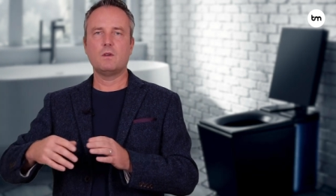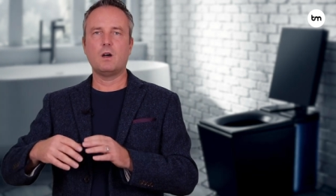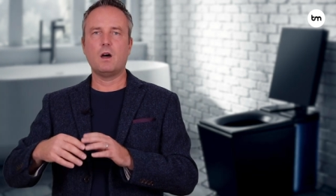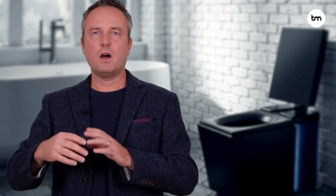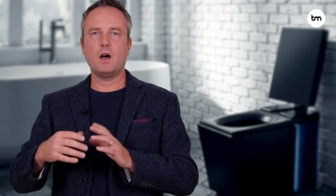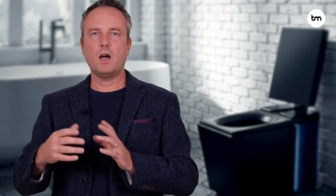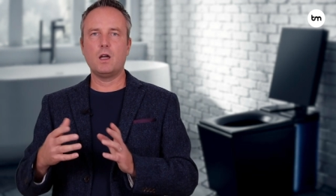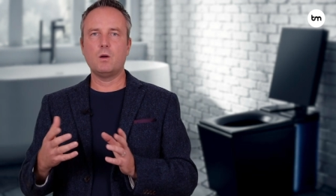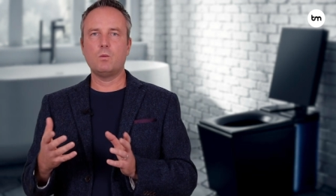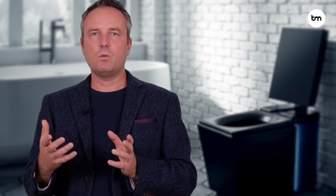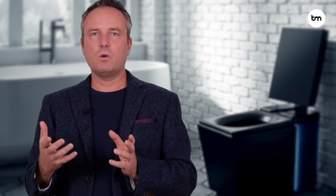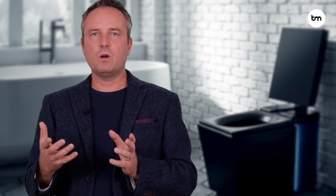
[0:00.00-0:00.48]

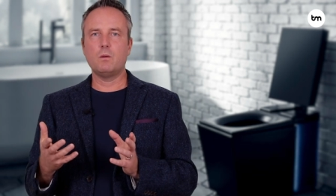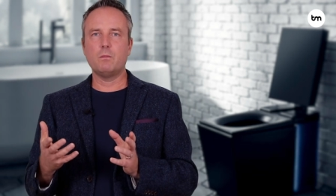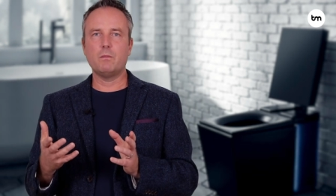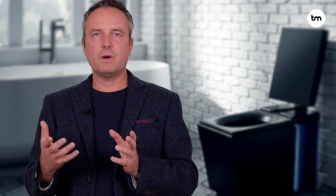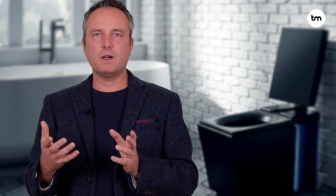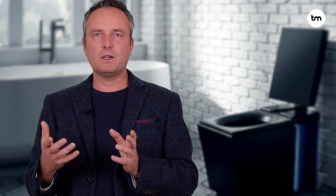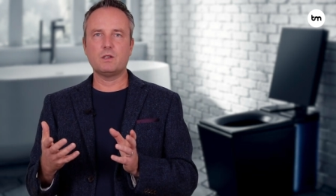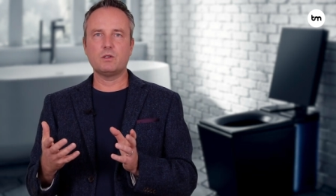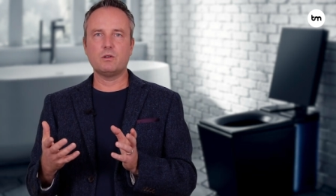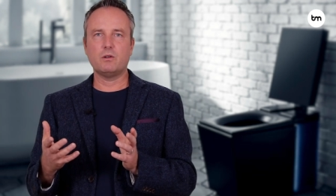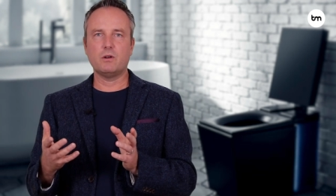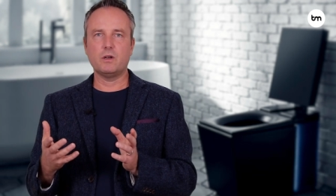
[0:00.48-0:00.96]
I want
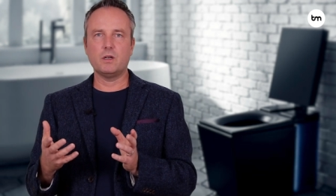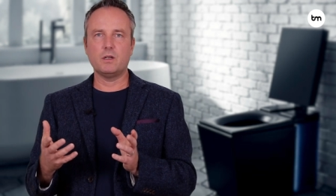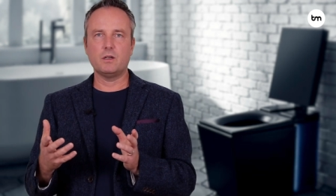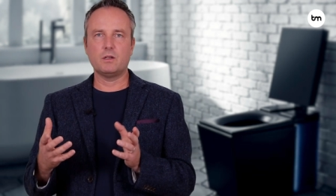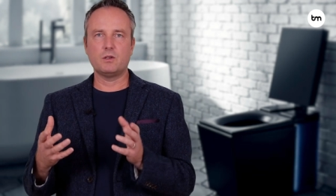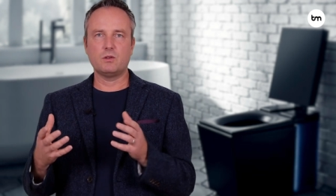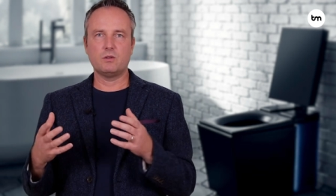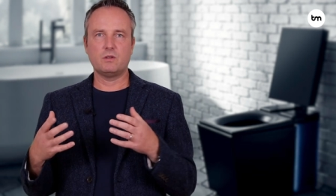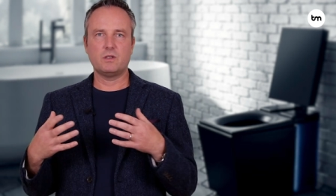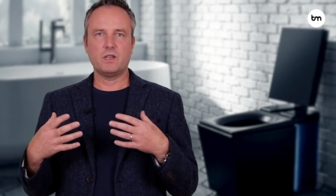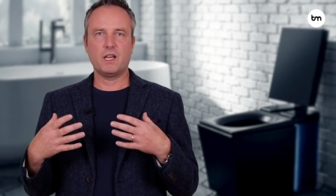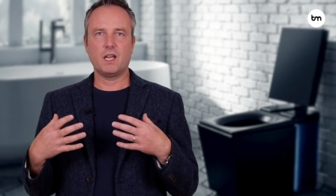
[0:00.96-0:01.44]
my toilet
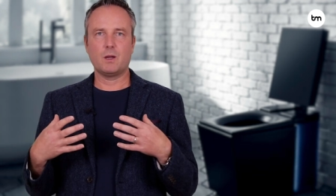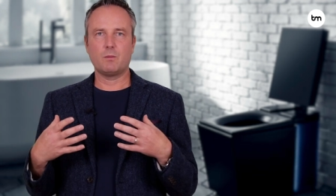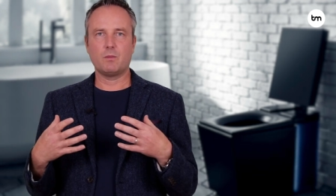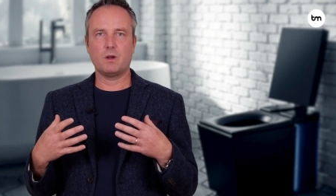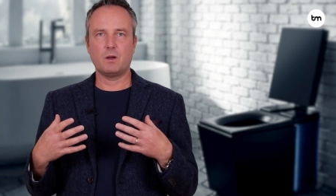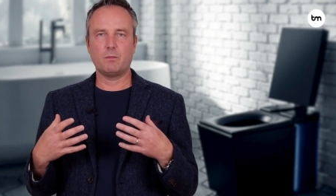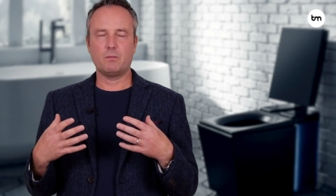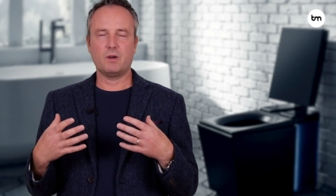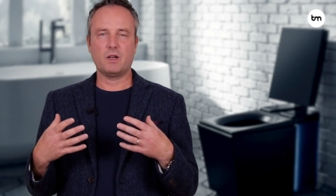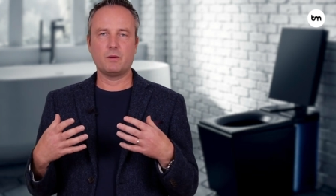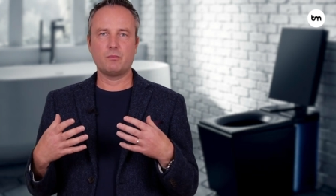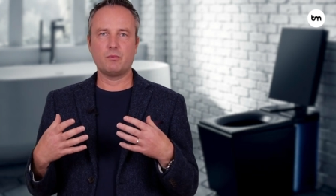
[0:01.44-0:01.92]
to take my
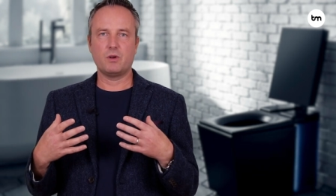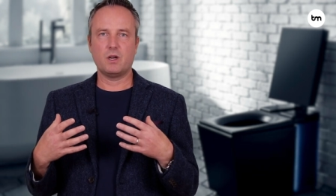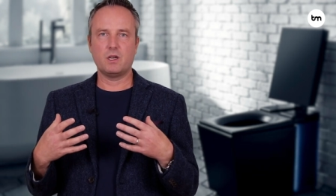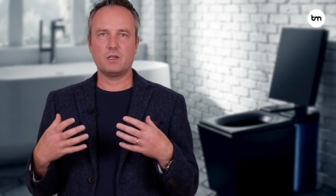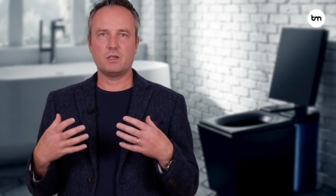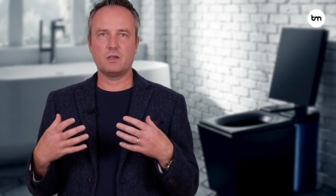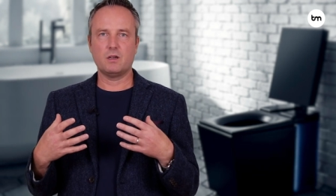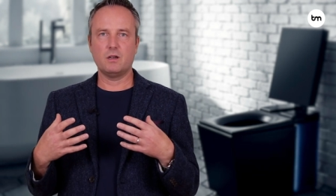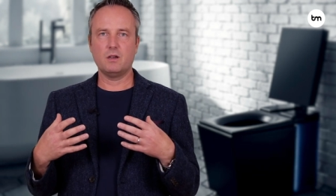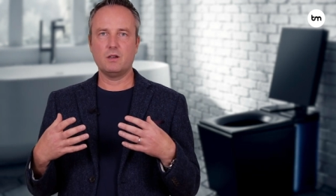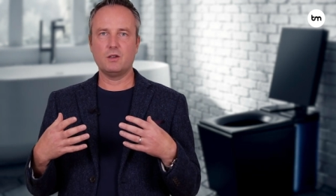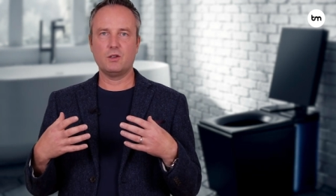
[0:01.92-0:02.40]
blood
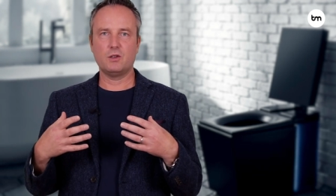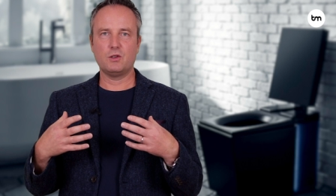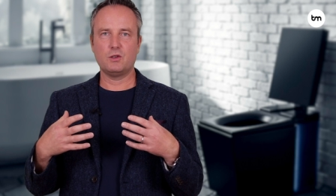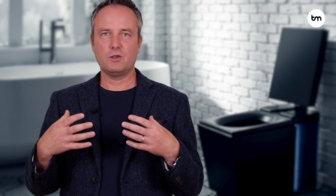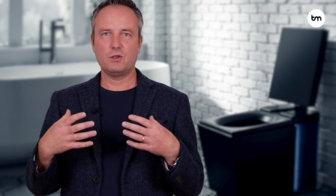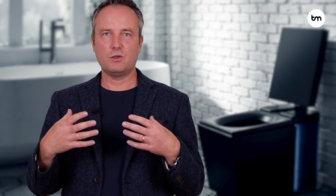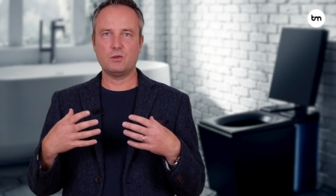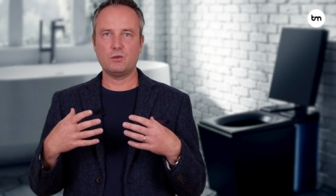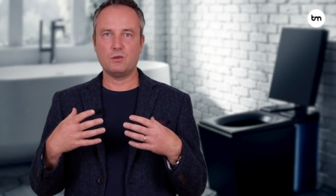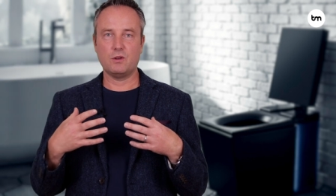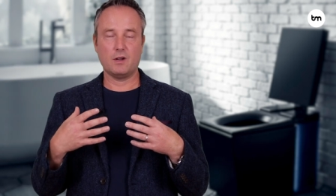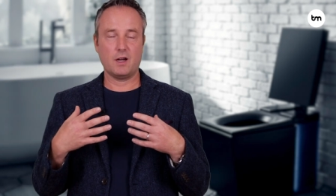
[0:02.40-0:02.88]
pressure,
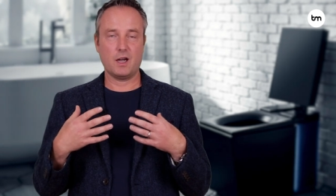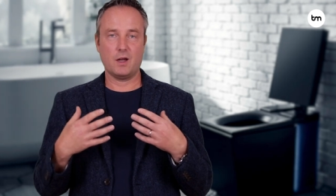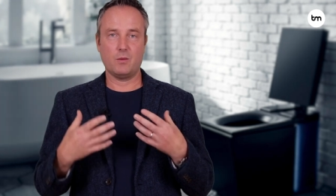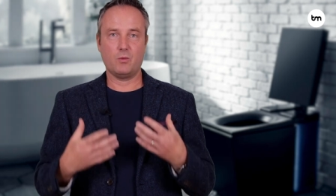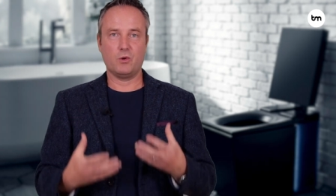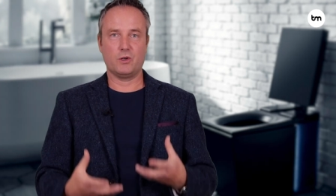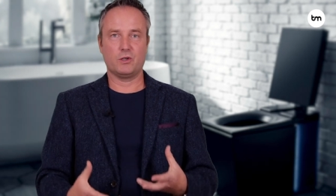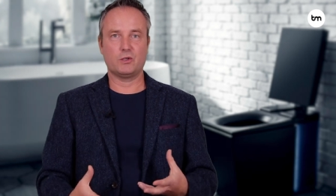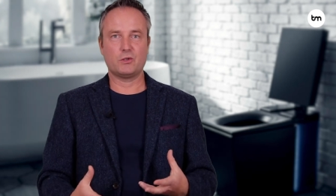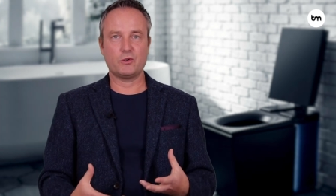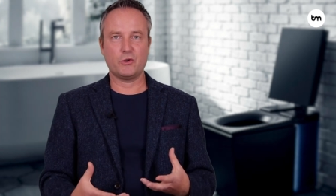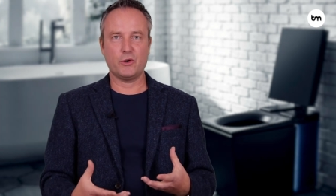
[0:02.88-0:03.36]
to, I
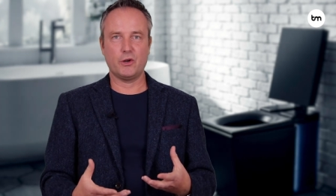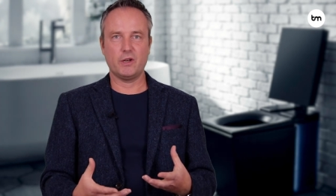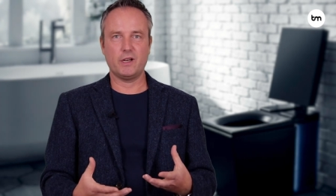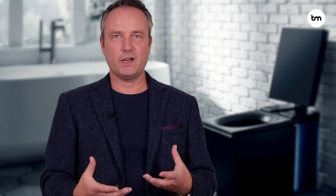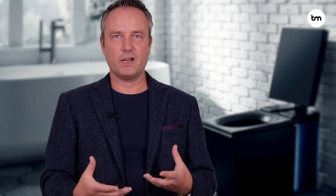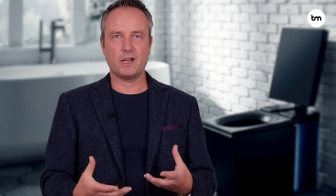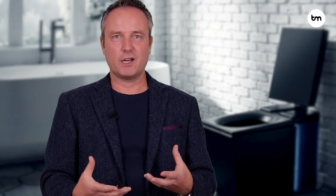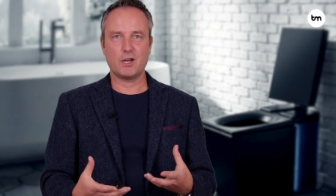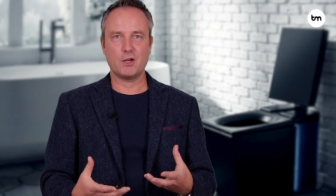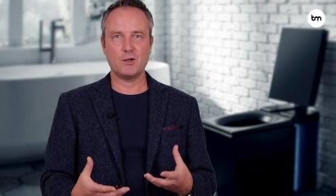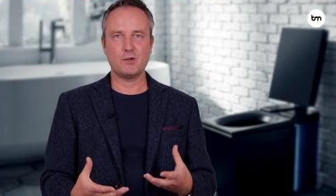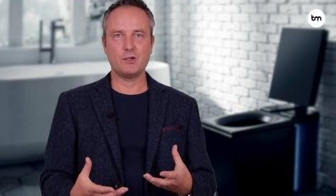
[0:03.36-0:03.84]
want a toilet
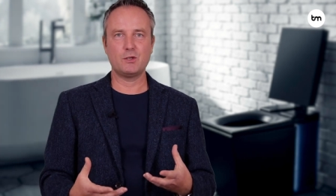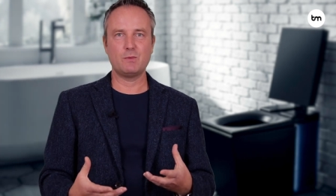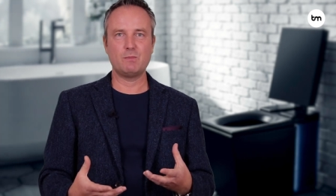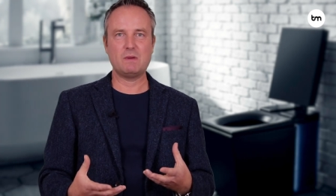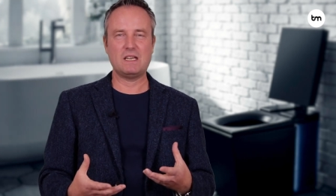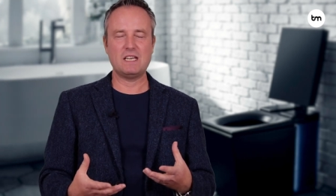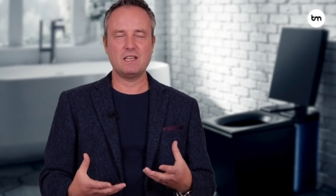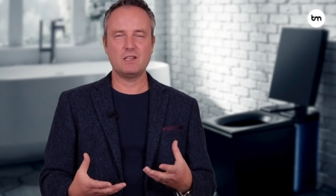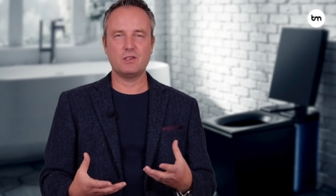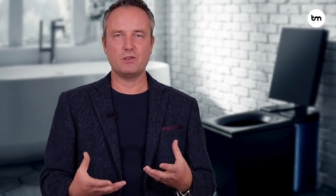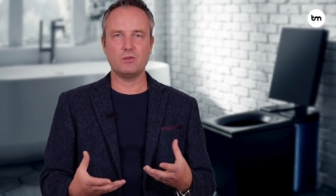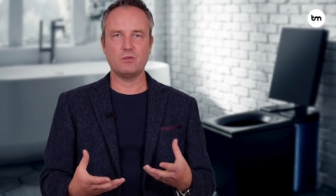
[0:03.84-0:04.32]
I can
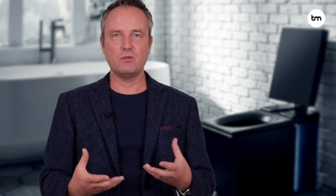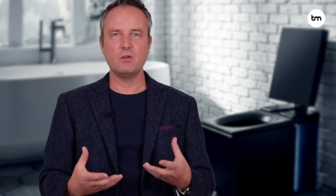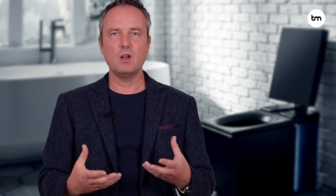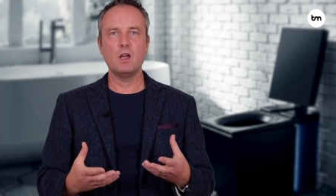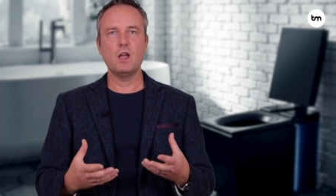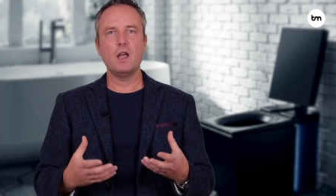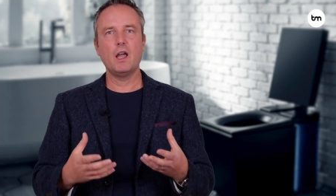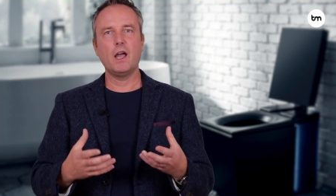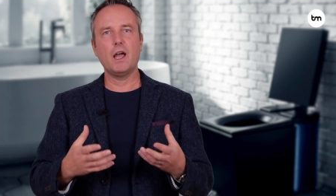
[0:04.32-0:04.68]
speak to,